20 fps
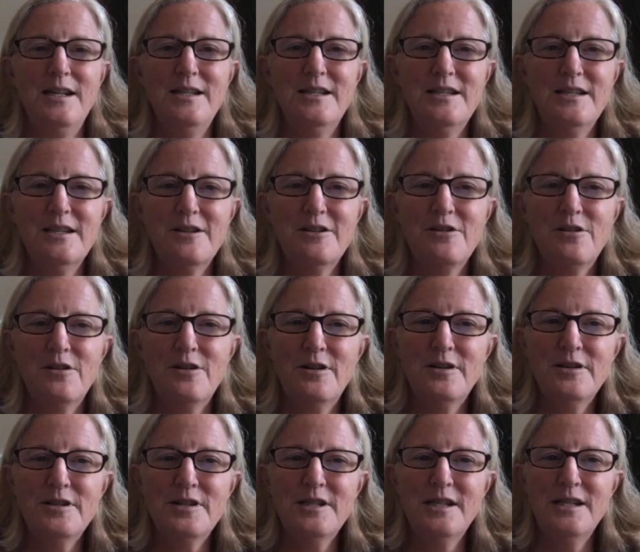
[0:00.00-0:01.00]
Is it
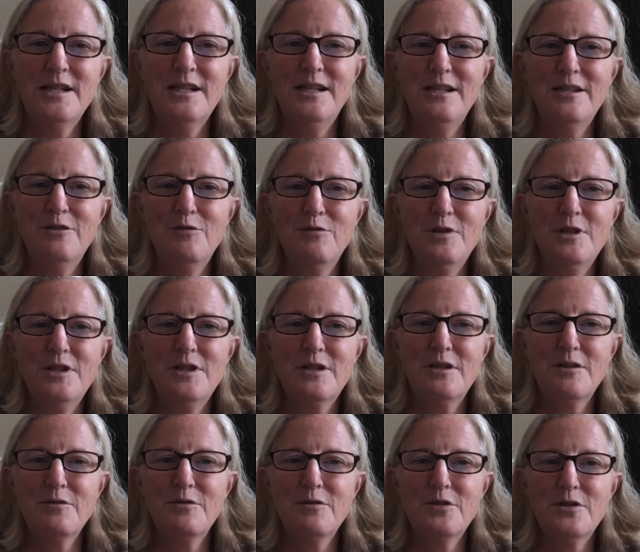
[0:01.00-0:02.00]
causing
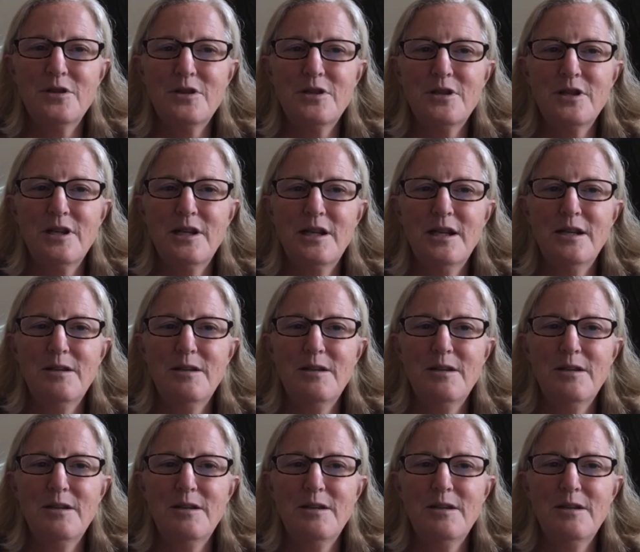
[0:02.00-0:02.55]
increased thirst?